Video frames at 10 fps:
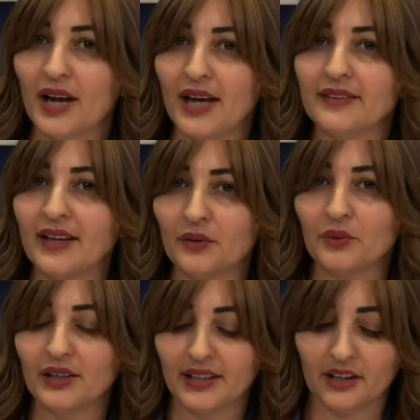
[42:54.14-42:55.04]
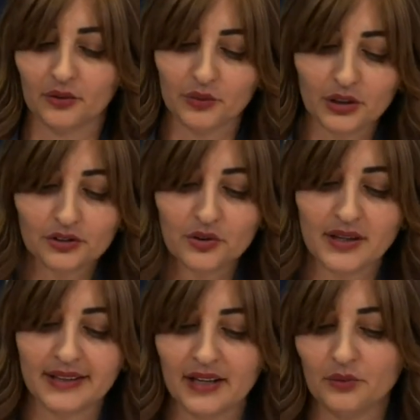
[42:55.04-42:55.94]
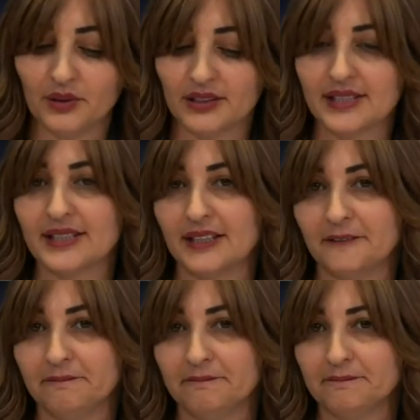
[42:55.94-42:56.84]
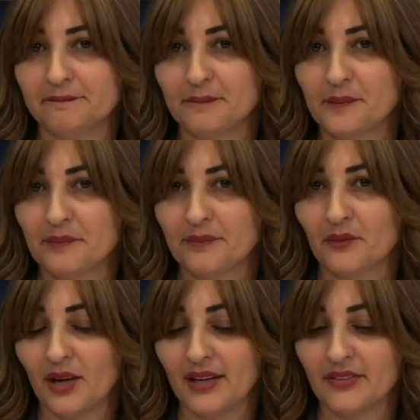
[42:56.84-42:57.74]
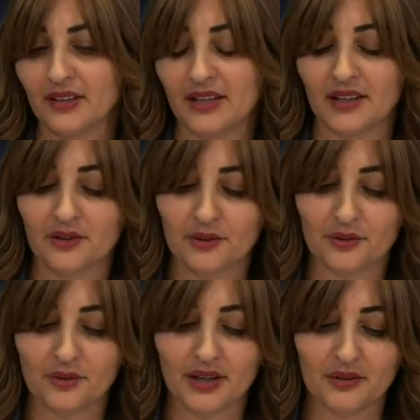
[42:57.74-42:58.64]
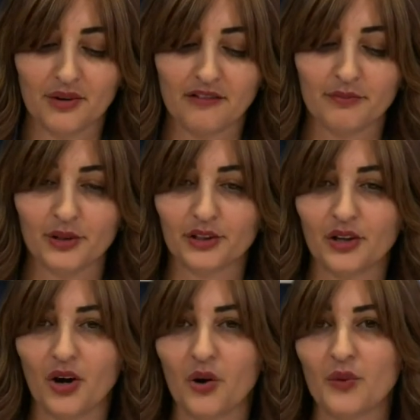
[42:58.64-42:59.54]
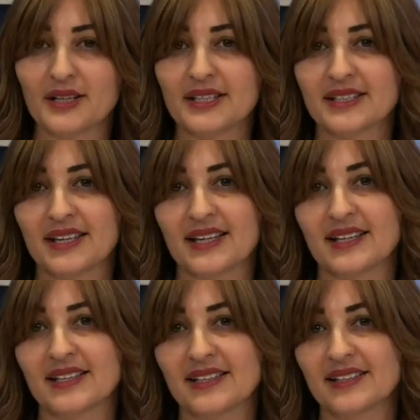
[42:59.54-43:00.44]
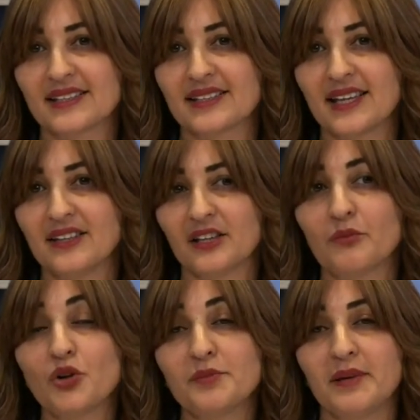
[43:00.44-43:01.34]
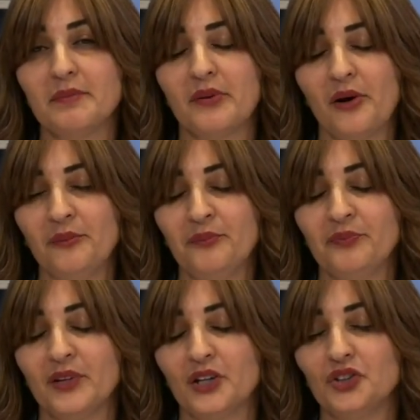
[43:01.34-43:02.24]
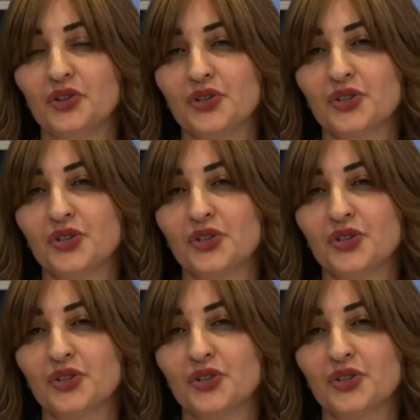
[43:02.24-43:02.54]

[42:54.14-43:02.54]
and then we'll hear. We'll do, and then we'll see. Right? Rav Berg always said that most people in